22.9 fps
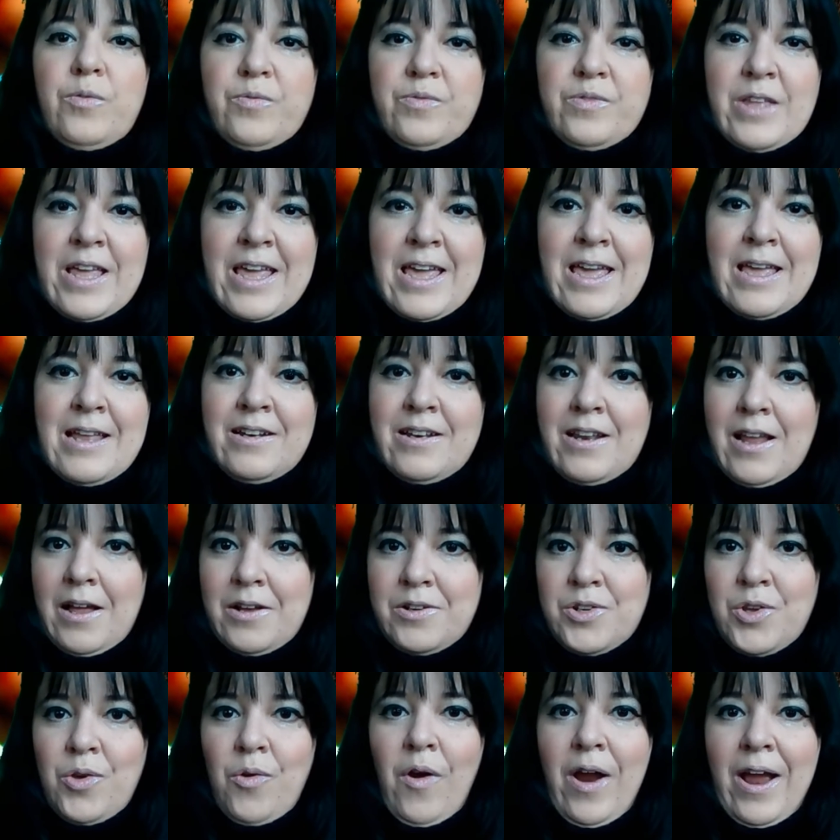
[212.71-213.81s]
the
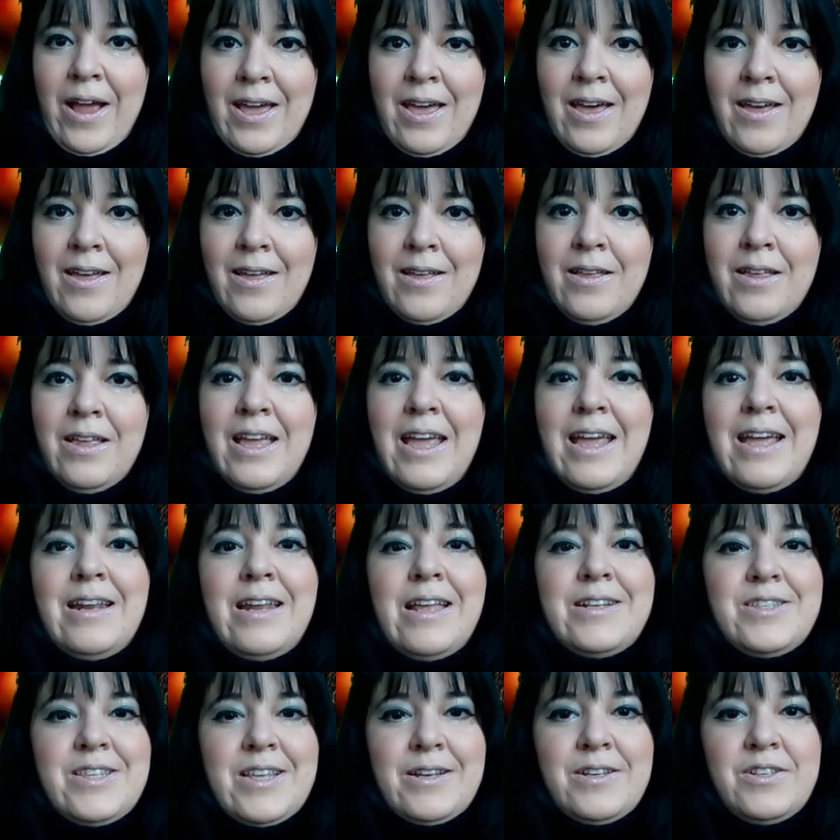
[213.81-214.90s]
Nutcracker in
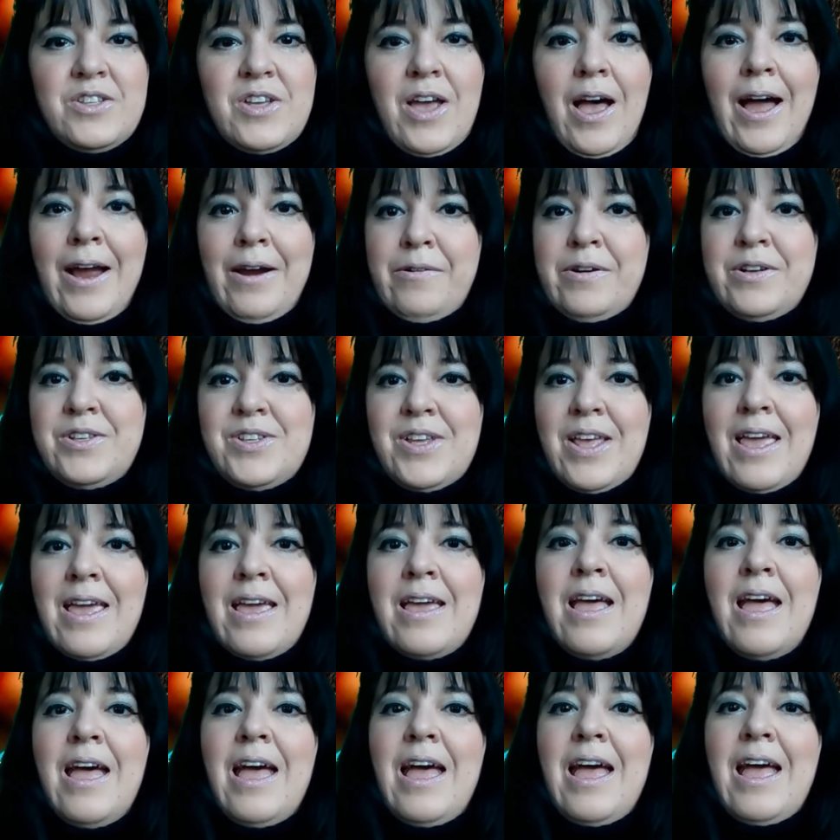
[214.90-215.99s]
its entirety